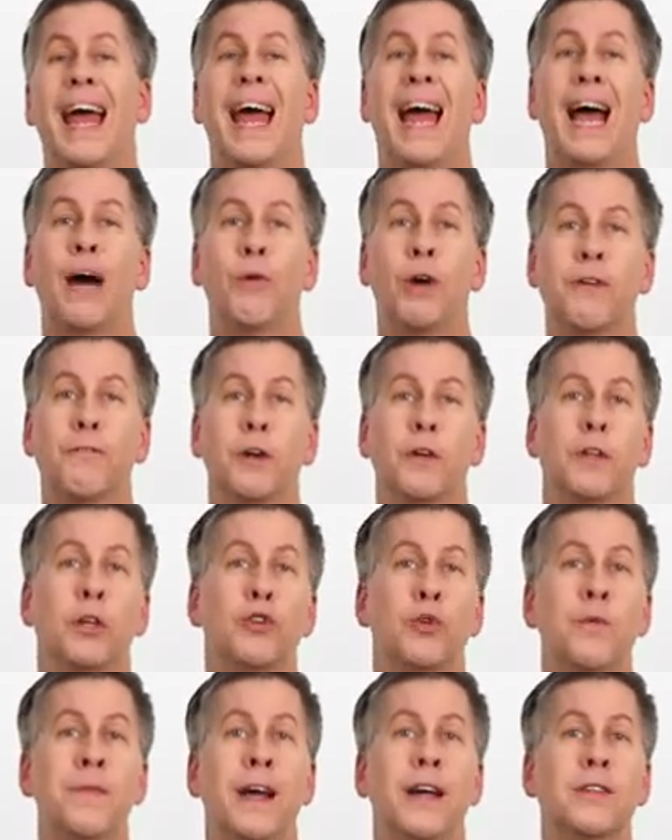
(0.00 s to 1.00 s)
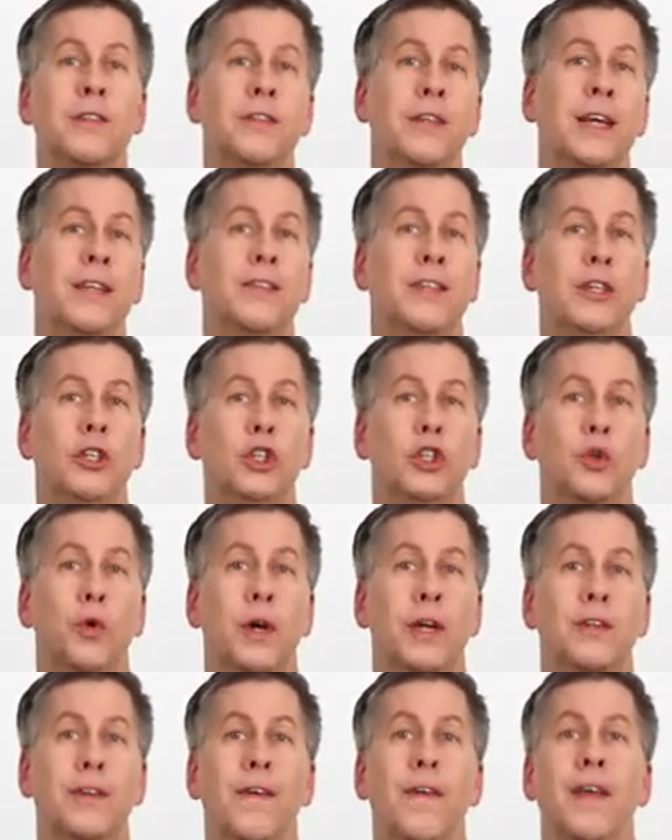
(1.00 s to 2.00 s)
However, the 2019
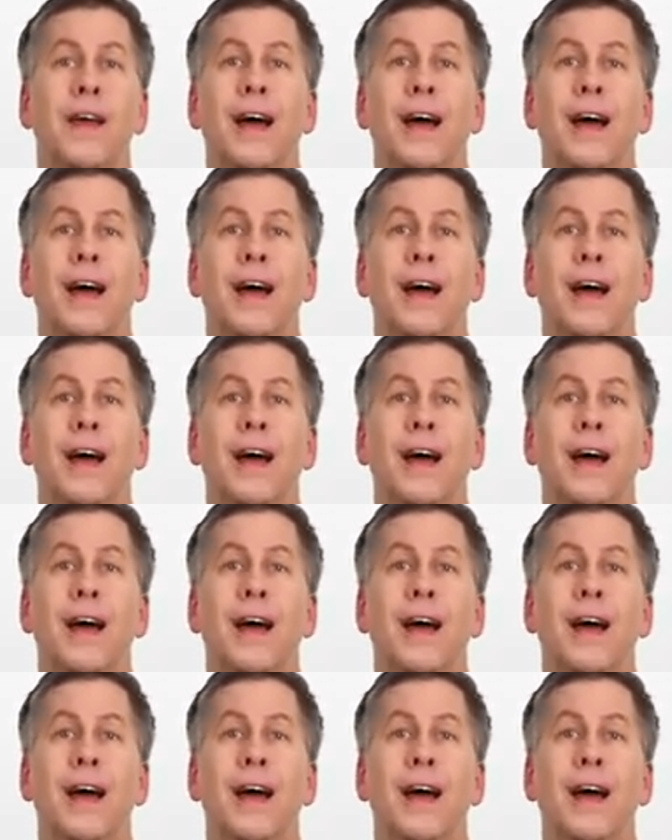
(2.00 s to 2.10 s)
joint